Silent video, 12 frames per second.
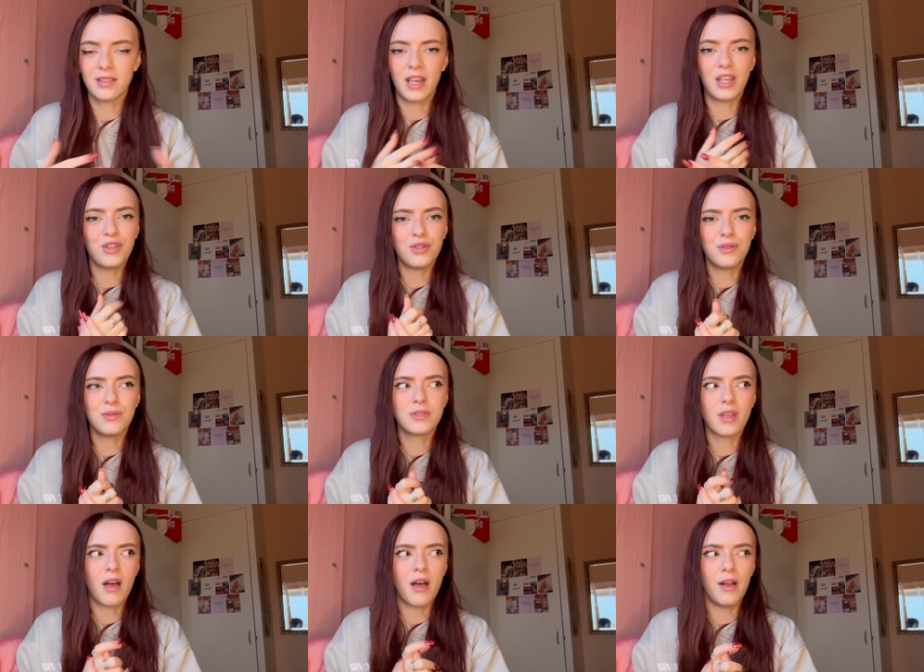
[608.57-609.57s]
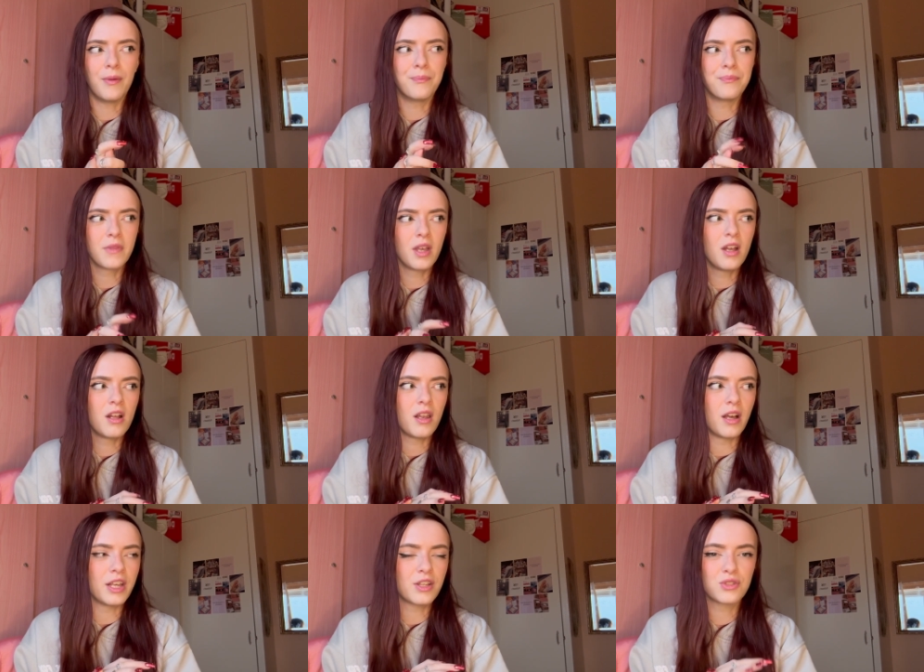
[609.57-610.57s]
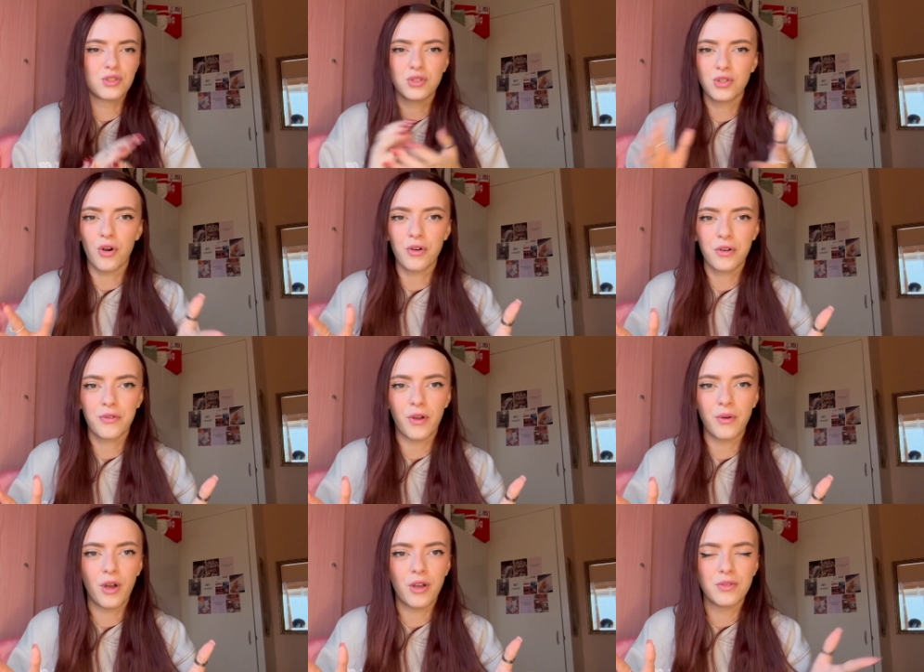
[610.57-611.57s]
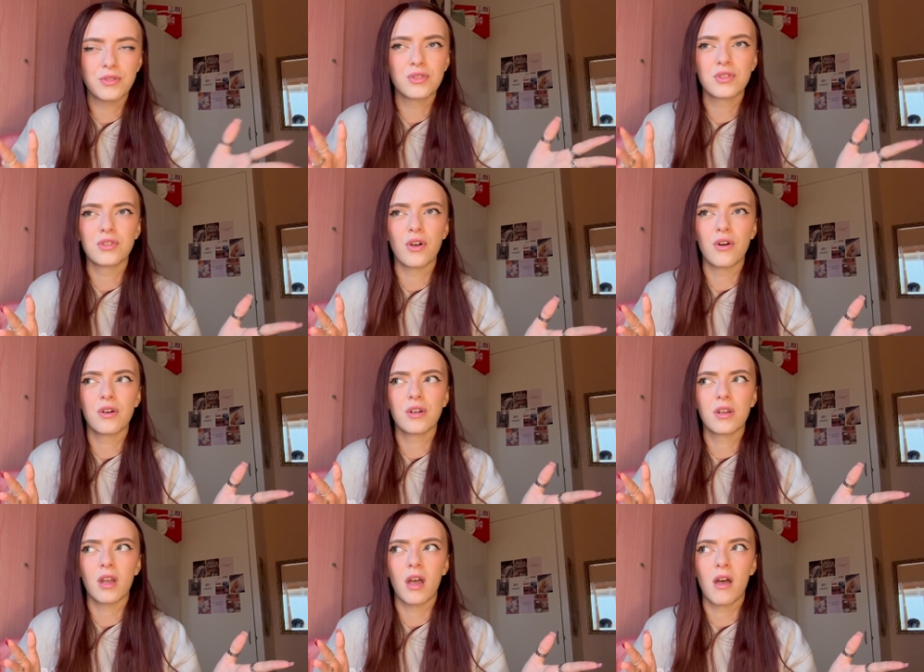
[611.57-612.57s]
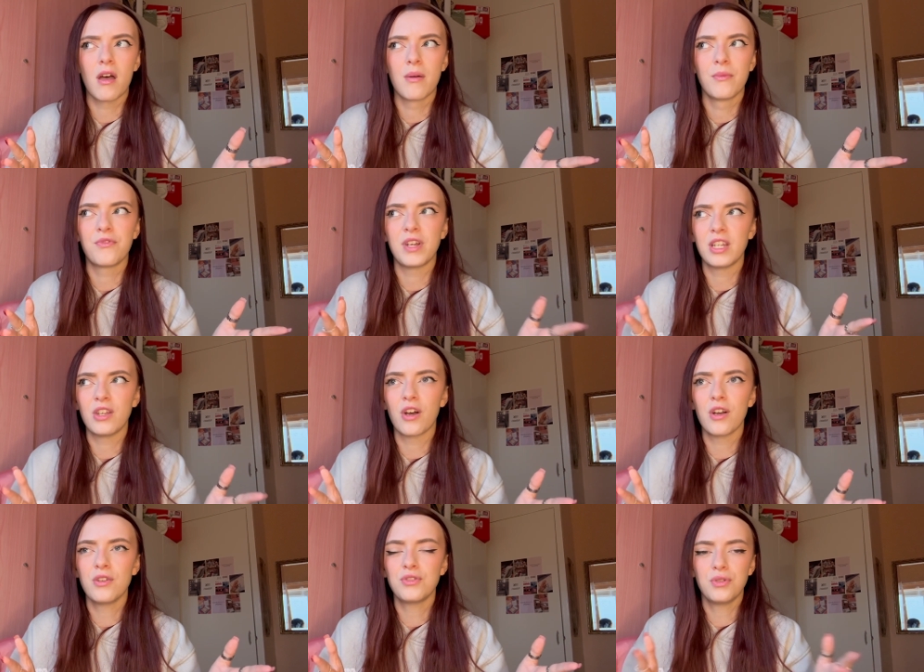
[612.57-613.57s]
They use like stock photos, stock videos.